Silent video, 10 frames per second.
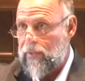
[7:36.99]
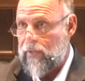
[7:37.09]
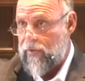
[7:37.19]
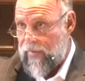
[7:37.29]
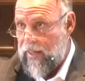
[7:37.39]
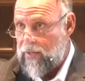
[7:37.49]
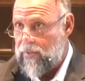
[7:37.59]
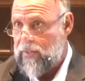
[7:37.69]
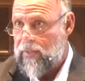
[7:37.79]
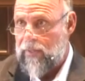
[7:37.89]
You follow?
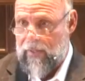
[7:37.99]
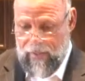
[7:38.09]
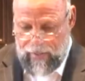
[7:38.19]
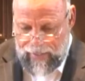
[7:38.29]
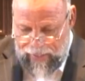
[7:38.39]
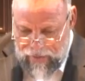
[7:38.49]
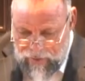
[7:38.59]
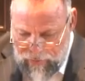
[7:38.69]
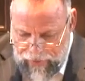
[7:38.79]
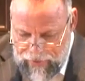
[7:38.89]
Here's
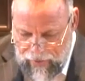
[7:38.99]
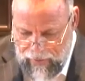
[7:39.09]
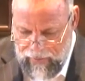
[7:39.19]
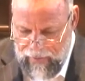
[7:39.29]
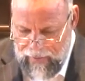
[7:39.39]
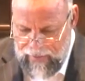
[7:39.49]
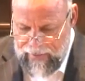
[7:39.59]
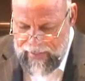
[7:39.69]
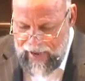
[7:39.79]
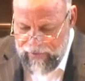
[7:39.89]
the return.
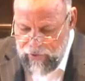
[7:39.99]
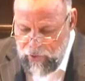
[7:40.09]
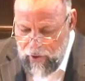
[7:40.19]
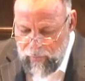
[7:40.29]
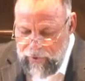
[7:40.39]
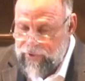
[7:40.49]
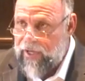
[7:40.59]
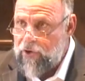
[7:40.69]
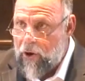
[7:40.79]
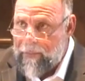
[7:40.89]
Adonai will
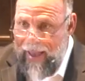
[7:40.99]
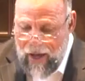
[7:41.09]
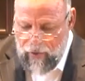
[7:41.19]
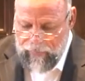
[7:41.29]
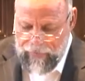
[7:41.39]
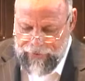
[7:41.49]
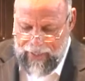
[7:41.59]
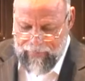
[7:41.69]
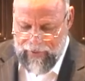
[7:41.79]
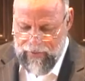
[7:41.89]
send you a powerful
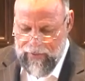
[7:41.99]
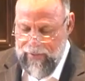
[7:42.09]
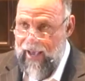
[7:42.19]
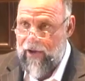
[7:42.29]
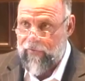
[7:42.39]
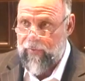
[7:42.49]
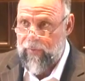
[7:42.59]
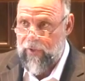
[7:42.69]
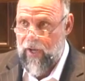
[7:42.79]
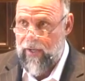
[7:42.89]
scepter out from
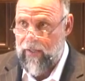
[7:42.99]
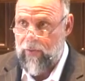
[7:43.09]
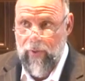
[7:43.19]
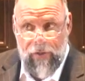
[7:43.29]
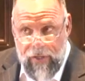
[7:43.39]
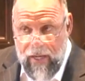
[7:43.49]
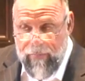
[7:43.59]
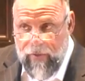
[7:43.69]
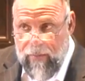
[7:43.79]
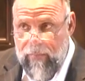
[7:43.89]
Zion. Where does he come
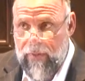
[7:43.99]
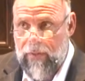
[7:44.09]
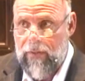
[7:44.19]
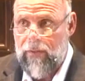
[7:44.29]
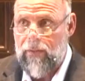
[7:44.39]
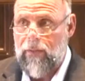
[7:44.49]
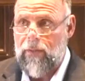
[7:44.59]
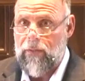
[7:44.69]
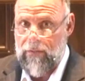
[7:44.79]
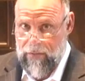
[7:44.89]
from?
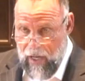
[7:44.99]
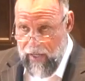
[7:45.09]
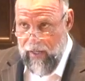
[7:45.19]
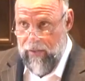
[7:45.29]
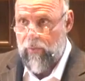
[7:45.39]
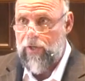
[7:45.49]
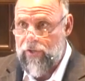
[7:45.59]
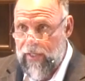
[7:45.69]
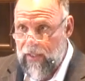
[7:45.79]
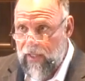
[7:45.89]
Zion. Where is he
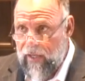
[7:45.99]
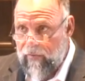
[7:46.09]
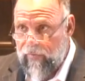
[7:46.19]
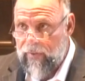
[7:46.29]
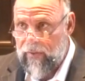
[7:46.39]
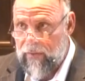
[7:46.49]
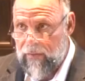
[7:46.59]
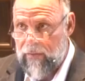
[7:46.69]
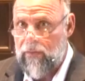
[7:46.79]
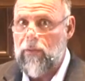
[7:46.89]
going to live?
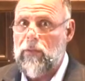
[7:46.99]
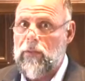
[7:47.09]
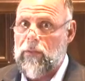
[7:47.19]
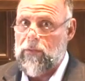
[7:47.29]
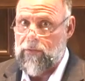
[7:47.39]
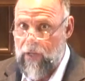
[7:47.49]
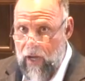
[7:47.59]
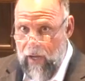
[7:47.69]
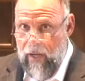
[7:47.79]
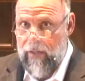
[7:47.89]

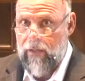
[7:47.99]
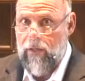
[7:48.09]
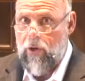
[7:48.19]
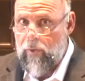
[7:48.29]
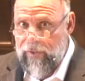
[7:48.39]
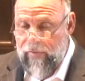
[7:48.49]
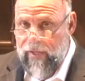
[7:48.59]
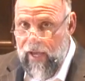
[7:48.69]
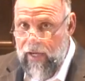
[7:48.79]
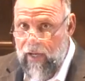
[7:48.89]
Zion. Who is he the
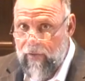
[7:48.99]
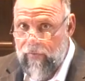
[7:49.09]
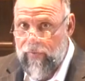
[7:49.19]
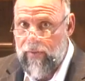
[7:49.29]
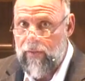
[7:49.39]
king of?